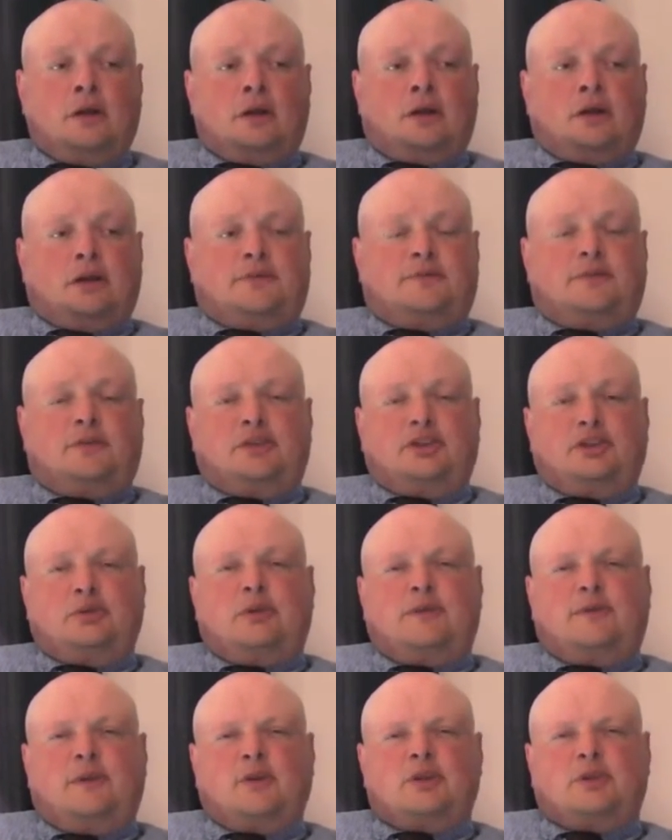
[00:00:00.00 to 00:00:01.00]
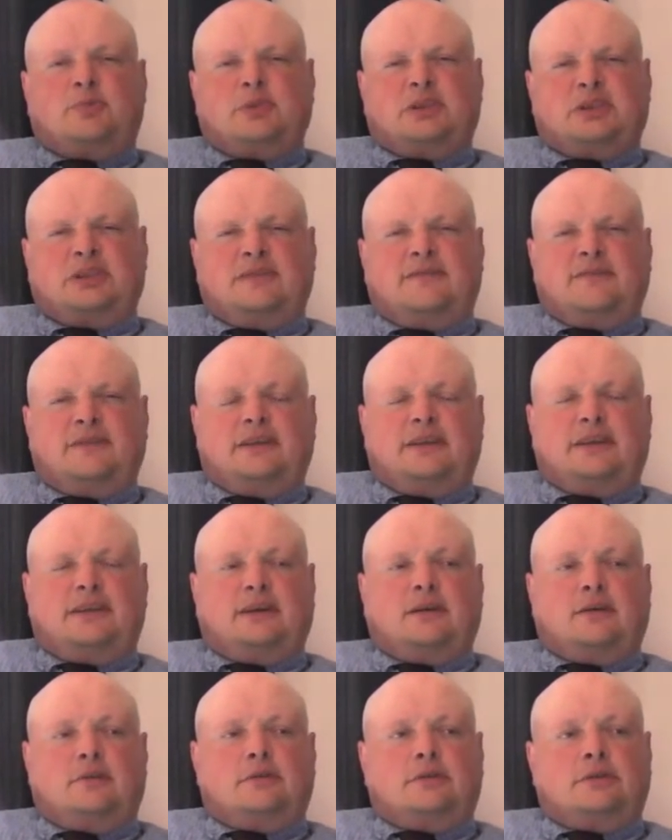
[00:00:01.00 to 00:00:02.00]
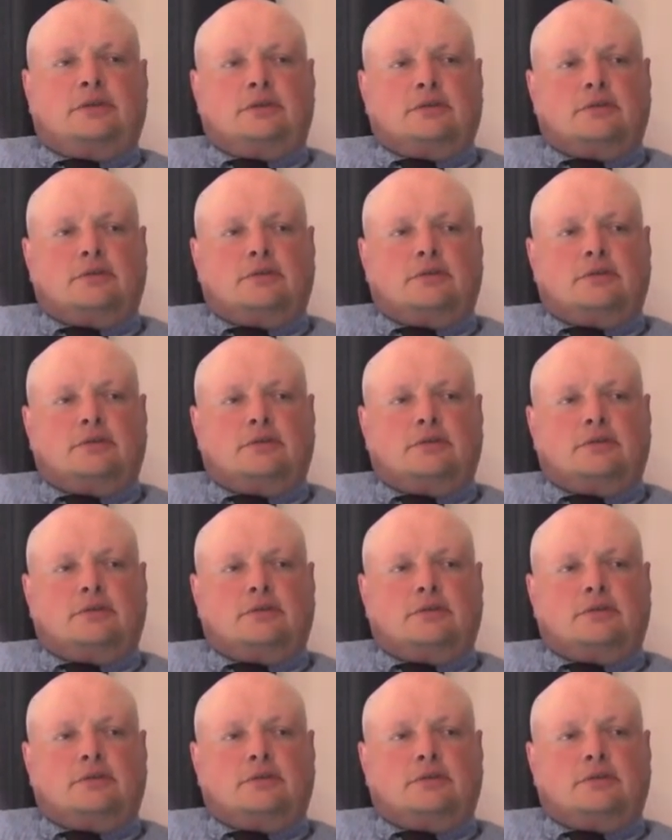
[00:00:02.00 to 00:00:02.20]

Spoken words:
As far as UFO specifically goes,